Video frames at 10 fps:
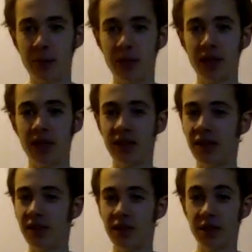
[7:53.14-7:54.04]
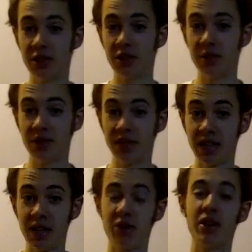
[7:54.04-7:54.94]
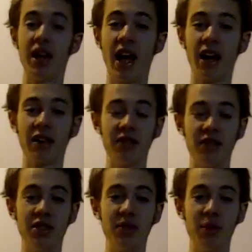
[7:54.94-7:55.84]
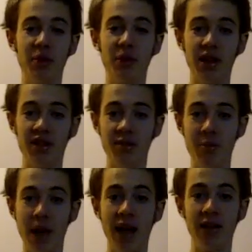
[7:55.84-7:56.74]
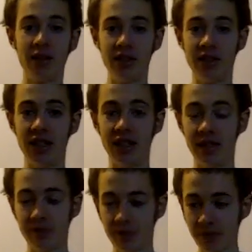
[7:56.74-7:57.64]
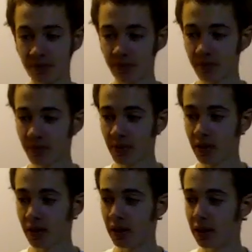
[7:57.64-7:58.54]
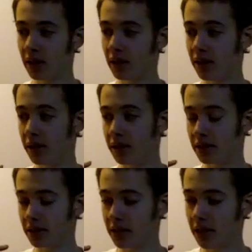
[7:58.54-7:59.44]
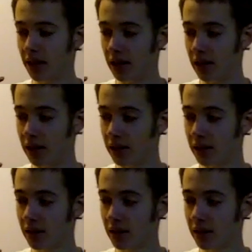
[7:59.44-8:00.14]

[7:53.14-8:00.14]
a bit, this is sacred activism, a way of balancing this uh,